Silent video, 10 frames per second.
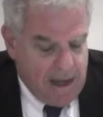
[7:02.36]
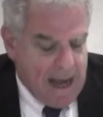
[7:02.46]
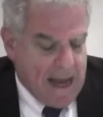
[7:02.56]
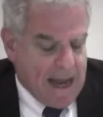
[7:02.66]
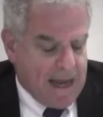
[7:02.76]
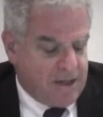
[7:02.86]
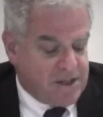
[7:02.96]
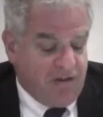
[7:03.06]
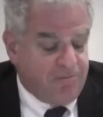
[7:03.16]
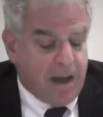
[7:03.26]
and
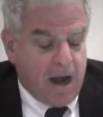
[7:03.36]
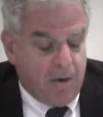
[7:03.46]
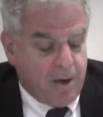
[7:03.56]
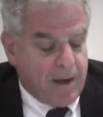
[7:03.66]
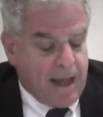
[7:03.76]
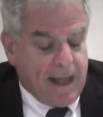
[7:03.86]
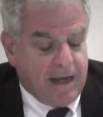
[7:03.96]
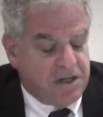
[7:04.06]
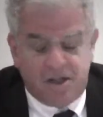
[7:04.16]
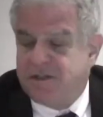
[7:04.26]
self-powered, and
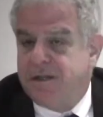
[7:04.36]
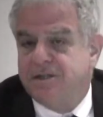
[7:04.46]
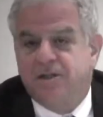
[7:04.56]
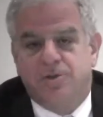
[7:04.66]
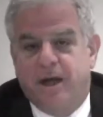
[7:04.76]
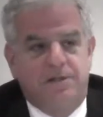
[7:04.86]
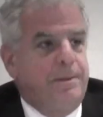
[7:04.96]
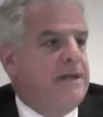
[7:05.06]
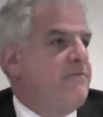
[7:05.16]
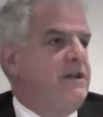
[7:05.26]
it just needs to
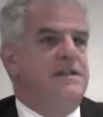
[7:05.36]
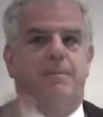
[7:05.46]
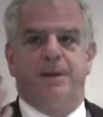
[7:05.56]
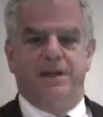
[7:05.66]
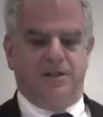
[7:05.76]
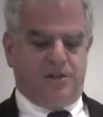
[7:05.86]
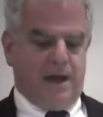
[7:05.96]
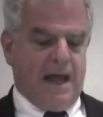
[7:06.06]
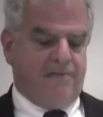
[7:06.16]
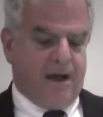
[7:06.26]
transmit every 10 minutes or
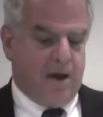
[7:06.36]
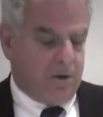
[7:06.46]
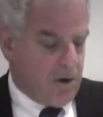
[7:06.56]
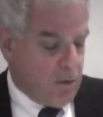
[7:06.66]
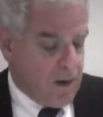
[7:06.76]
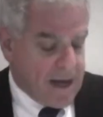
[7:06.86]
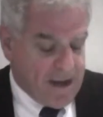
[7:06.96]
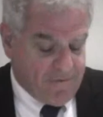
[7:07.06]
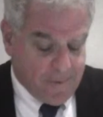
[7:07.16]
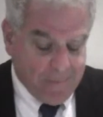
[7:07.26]
half hour or what
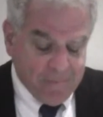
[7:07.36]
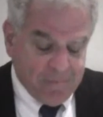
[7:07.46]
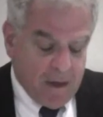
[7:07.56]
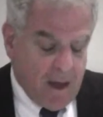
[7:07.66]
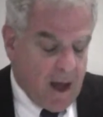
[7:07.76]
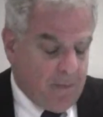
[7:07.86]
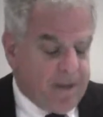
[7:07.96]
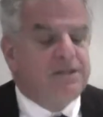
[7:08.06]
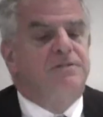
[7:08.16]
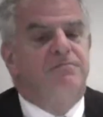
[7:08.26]
have you.
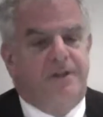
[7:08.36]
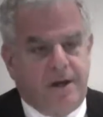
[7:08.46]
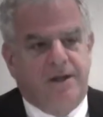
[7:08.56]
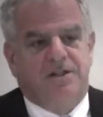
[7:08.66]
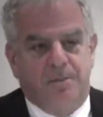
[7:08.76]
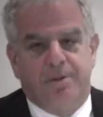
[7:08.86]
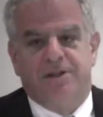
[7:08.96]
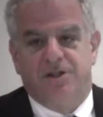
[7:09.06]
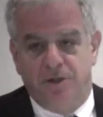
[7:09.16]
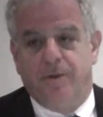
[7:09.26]
It's very simple
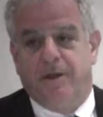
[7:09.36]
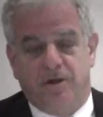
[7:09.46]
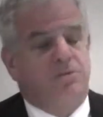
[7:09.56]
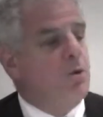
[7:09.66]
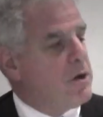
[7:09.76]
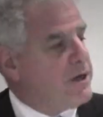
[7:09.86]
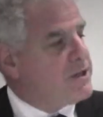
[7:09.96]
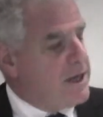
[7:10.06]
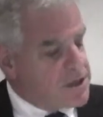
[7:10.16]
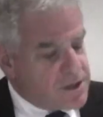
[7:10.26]
to do. There are some
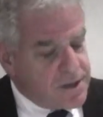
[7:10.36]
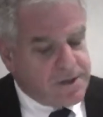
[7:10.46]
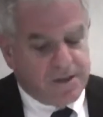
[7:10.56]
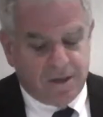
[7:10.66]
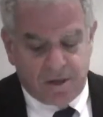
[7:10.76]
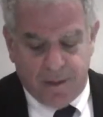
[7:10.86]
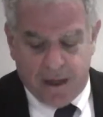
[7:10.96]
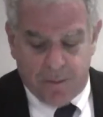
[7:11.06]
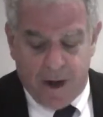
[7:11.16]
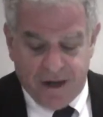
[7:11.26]
organizations and some
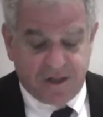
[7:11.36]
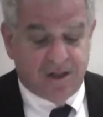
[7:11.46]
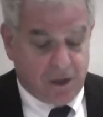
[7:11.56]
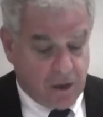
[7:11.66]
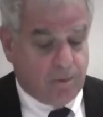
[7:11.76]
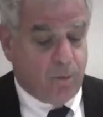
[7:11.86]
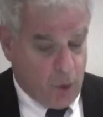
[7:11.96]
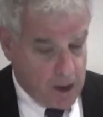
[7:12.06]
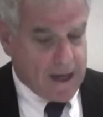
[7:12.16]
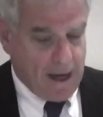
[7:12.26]
enterprises that are
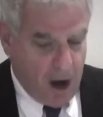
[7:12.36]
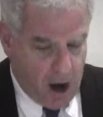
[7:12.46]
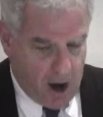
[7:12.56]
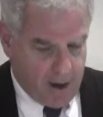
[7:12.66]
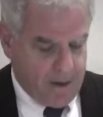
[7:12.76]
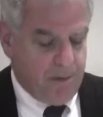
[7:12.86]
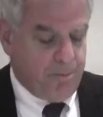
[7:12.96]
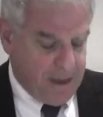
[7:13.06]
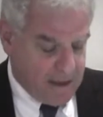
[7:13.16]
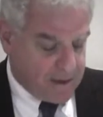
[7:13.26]
working on
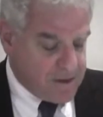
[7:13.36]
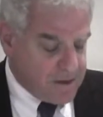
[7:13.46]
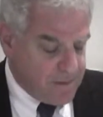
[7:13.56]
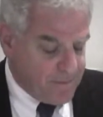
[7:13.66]
beacons.